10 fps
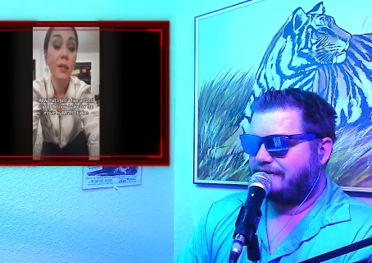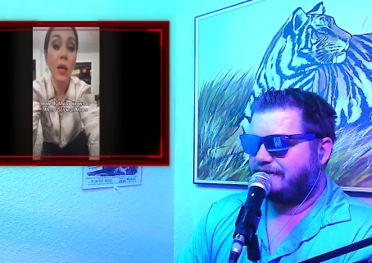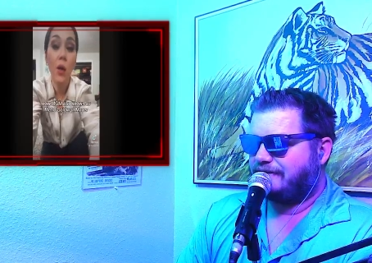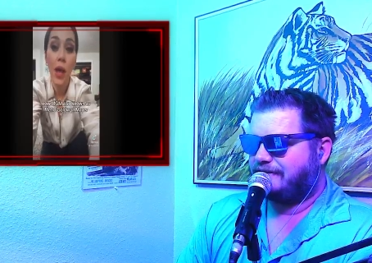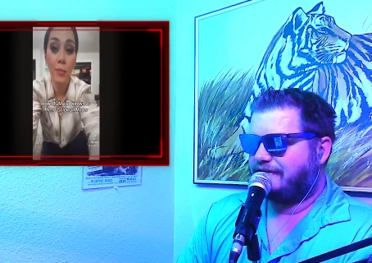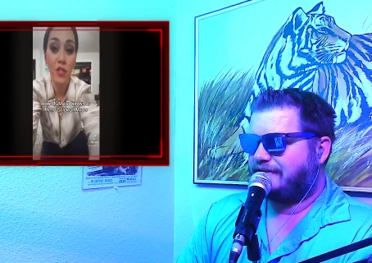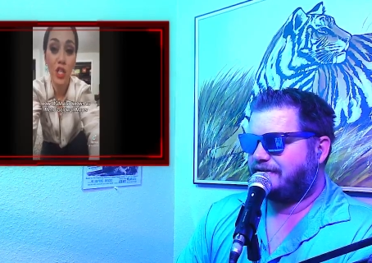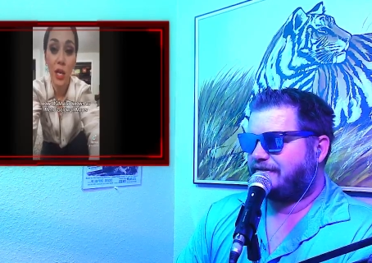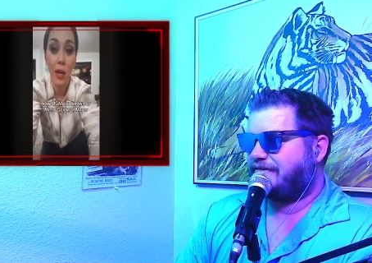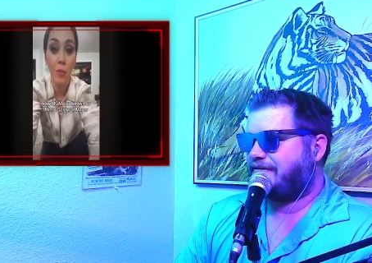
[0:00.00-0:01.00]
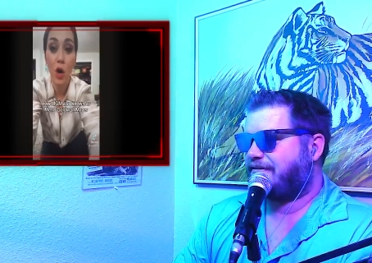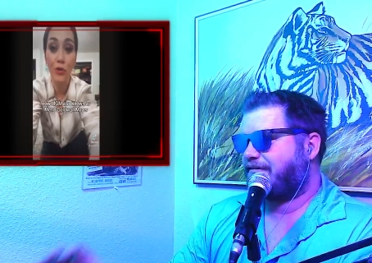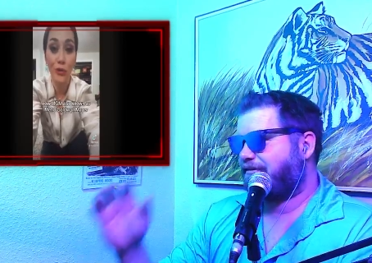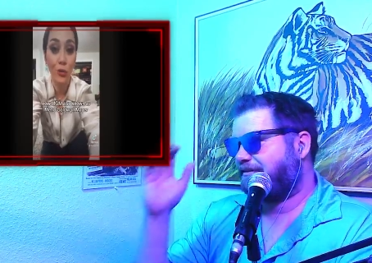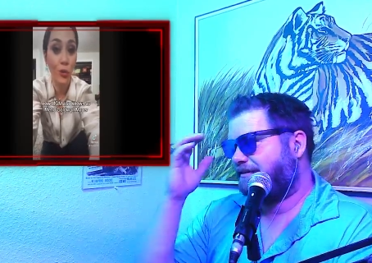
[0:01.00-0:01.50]
Speaker 1: Now, MGM,
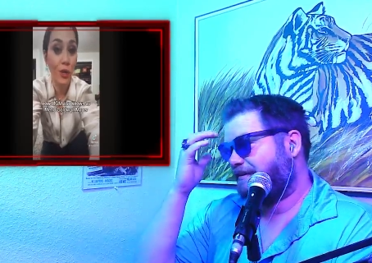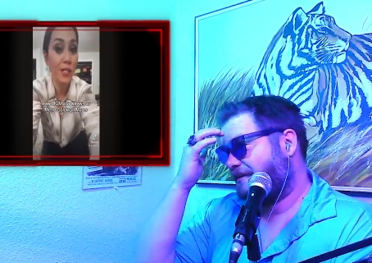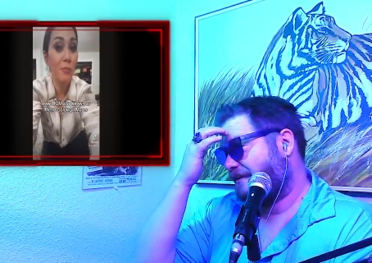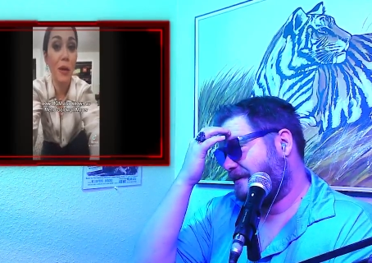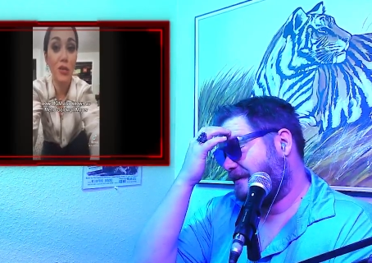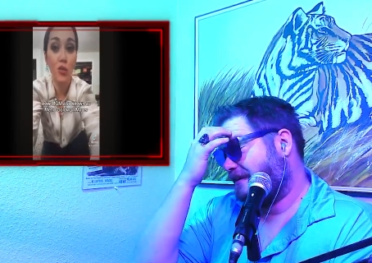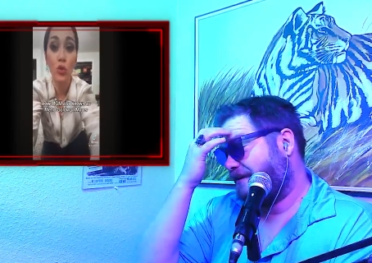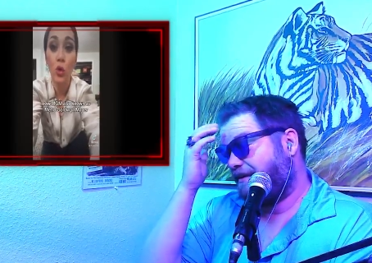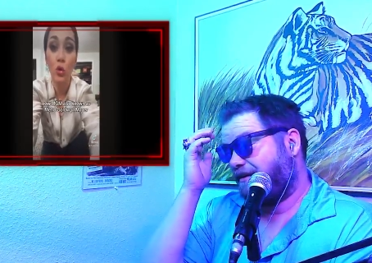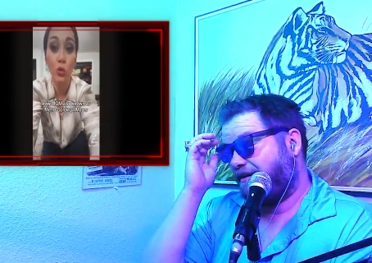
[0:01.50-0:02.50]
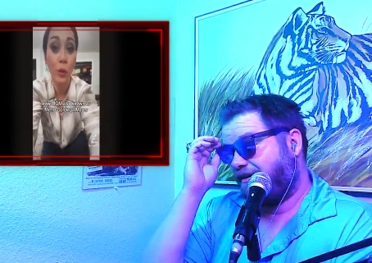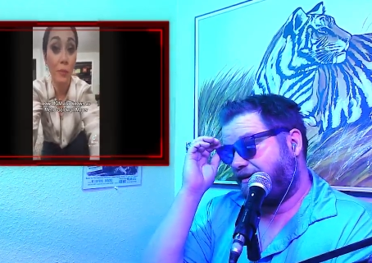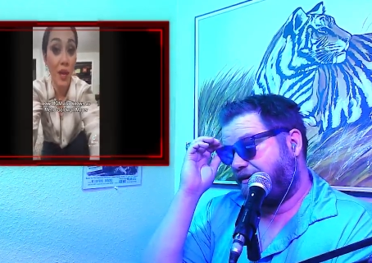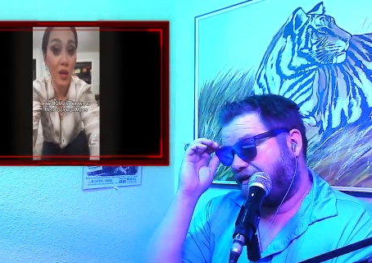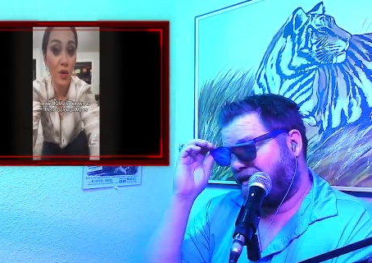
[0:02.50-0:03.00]
also known as
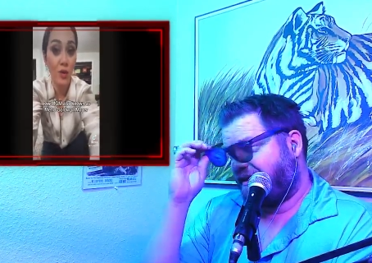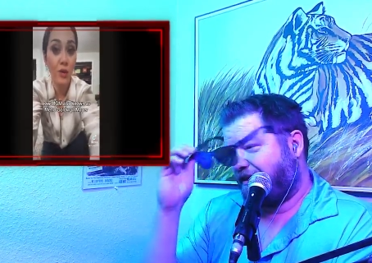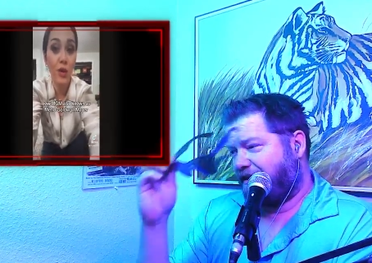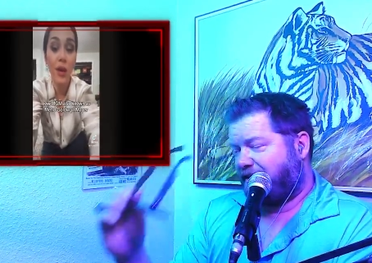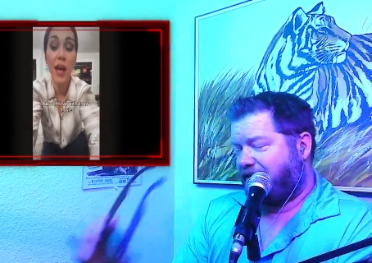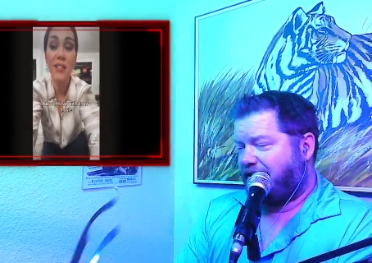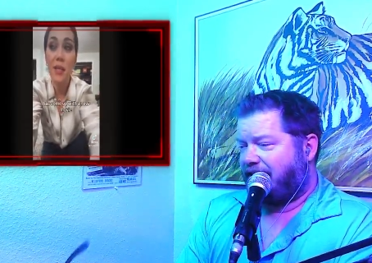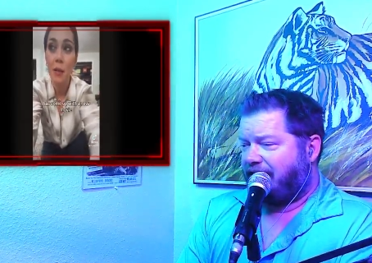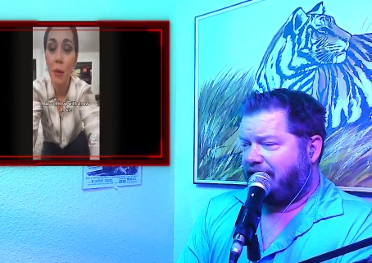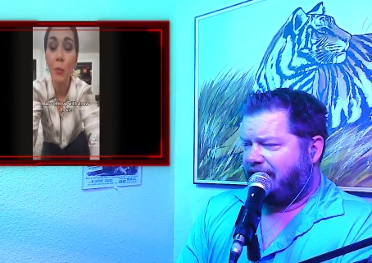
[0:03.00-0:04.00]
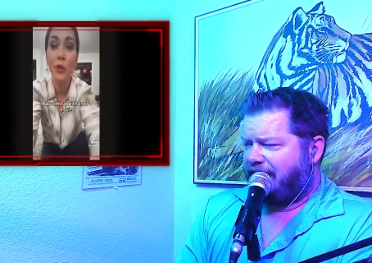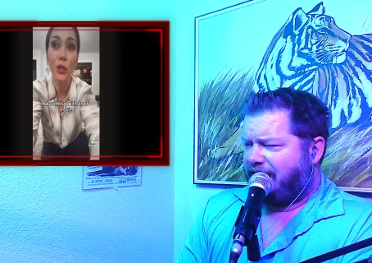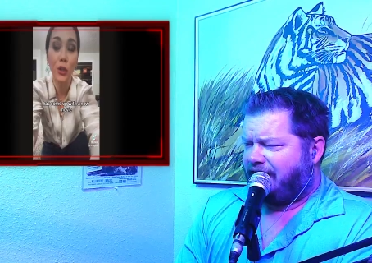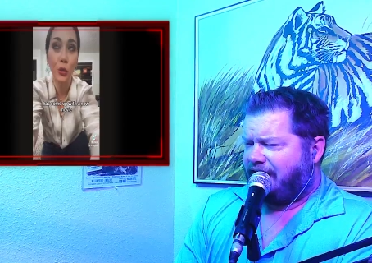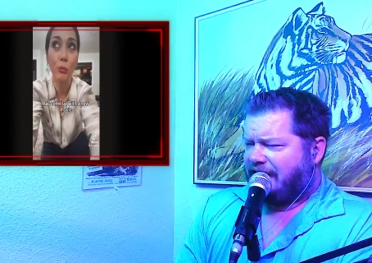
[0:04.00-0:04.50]
Metro-Goldwyn-Mayer, has come up with a
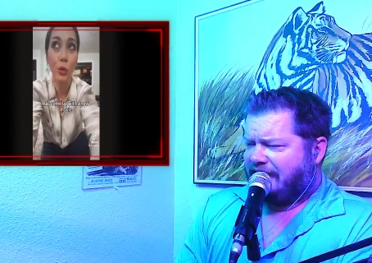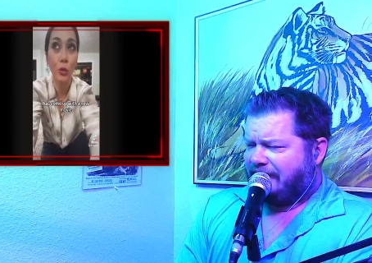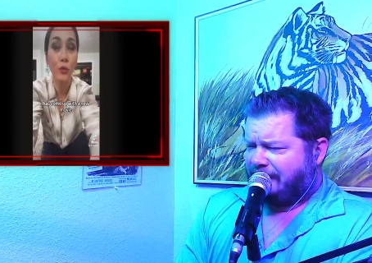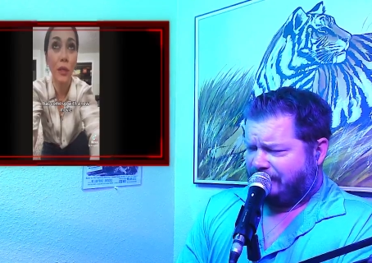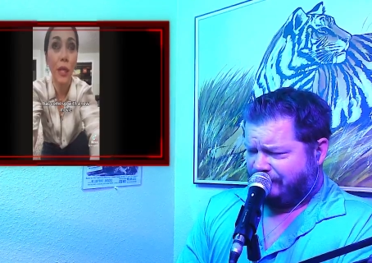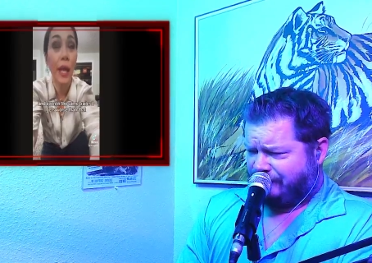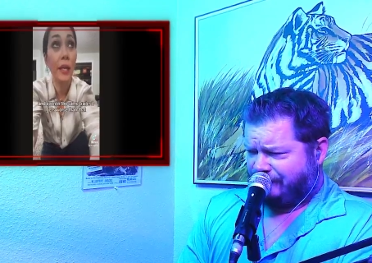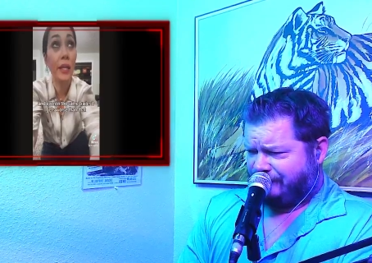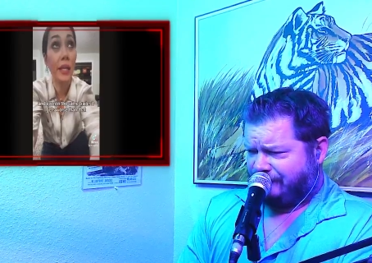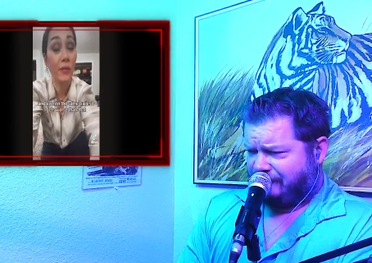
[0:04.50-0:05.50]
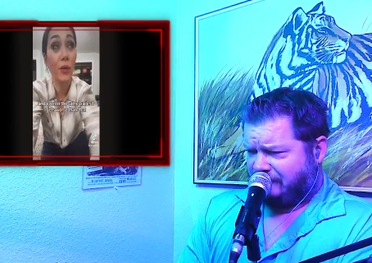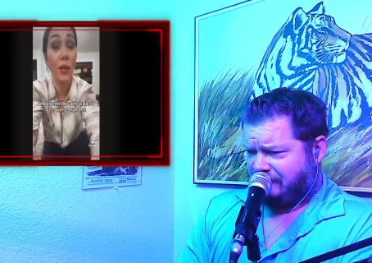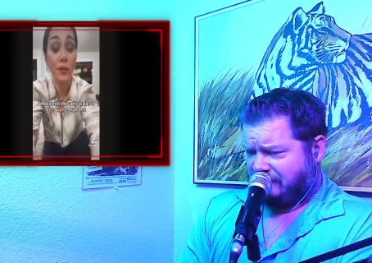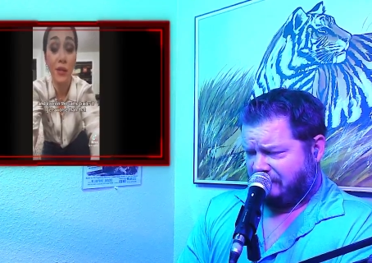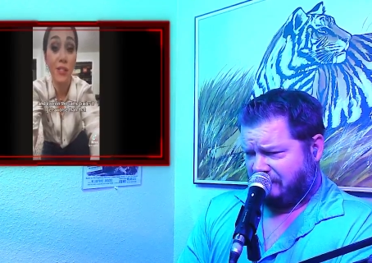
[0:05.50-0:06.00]
new movie. And even
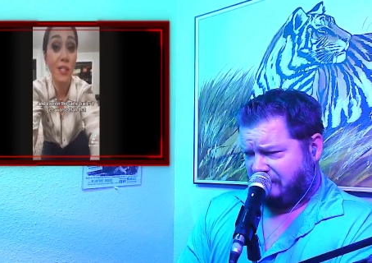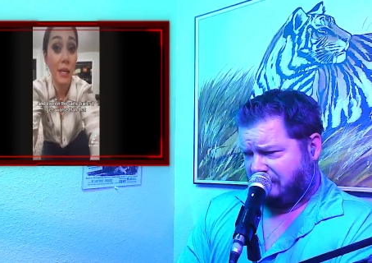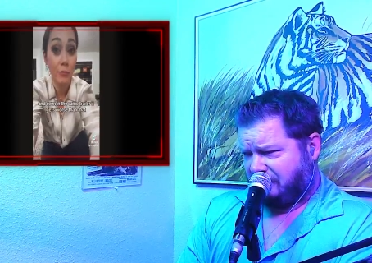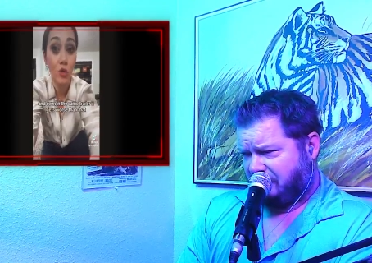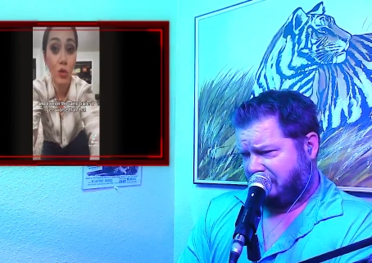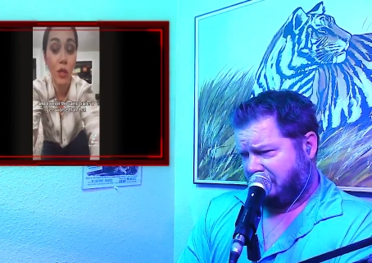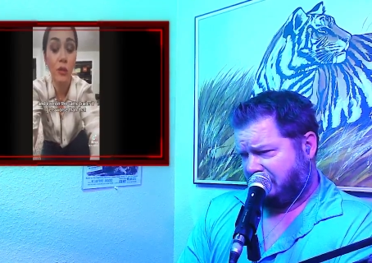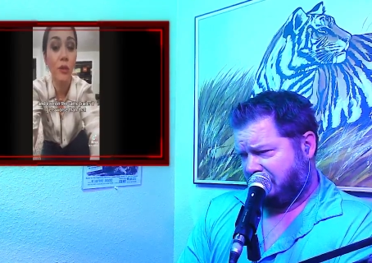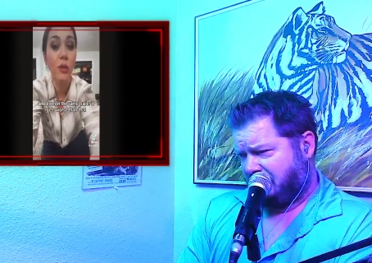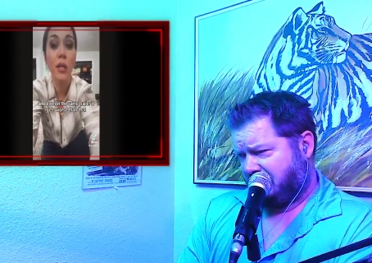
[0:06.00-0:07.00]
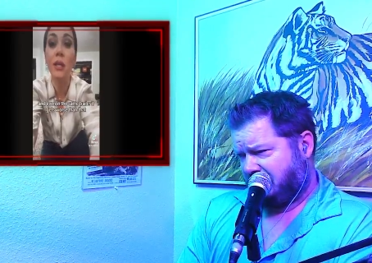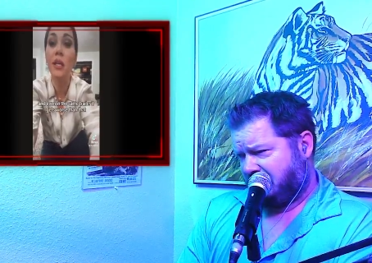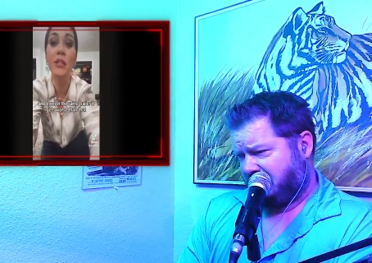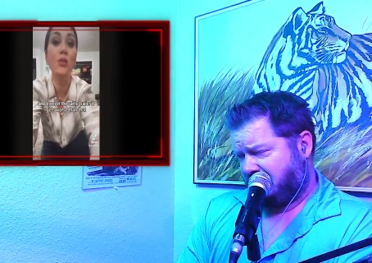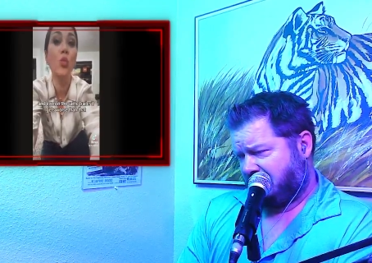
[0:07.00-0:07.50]
in this same trailer, it
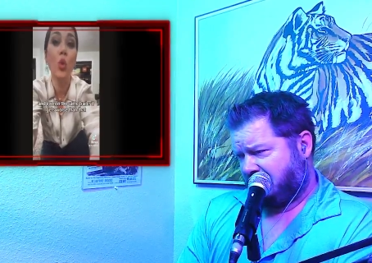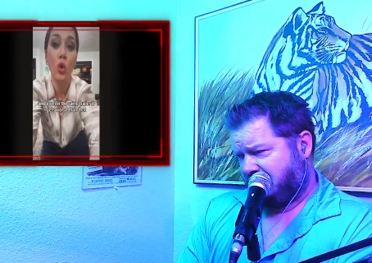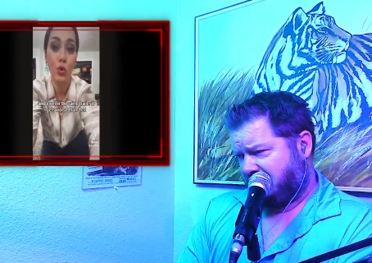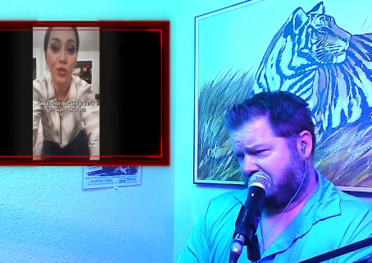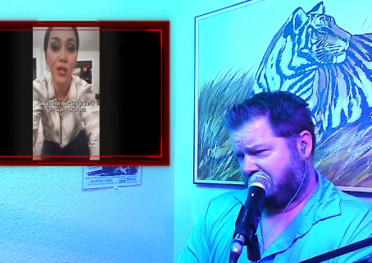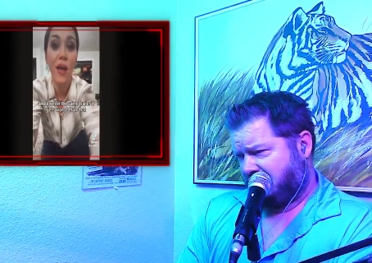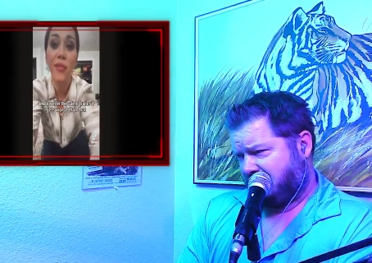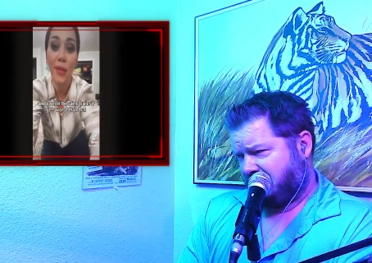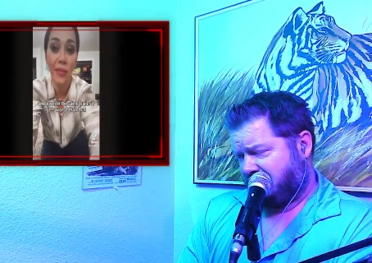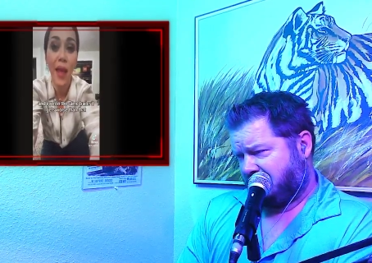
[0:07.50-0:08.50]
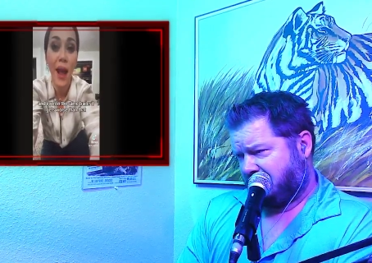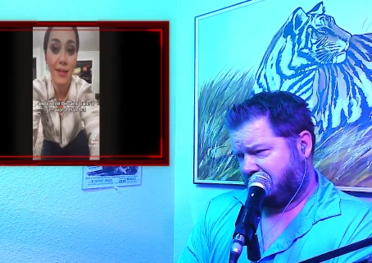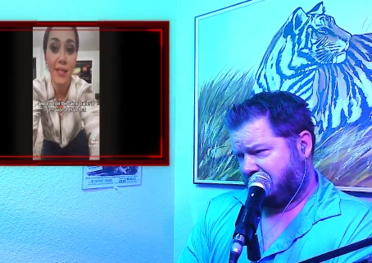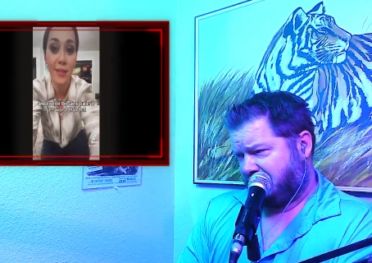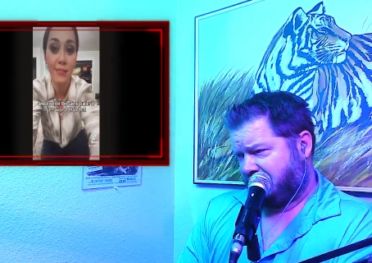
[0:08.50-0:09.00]
gets worse than
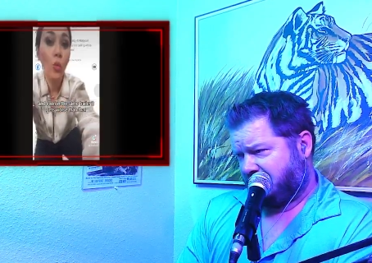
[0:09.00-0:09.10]
that.